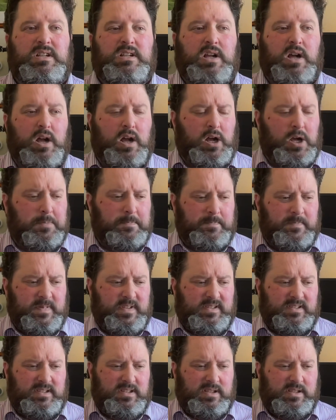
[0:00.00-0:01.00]

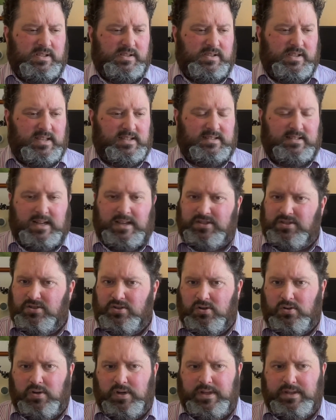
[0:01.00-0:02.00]
there's less
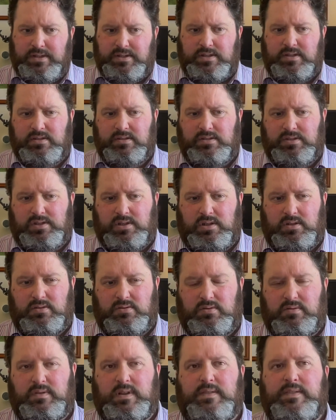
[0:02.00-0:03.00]
noise,
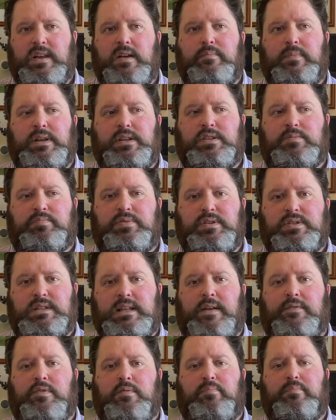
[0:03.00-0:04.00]
so that brings
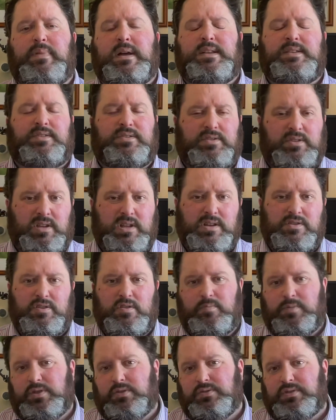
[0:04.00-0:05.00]
out the best in the
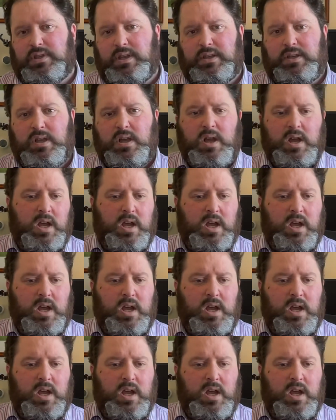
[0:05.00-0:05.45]
music.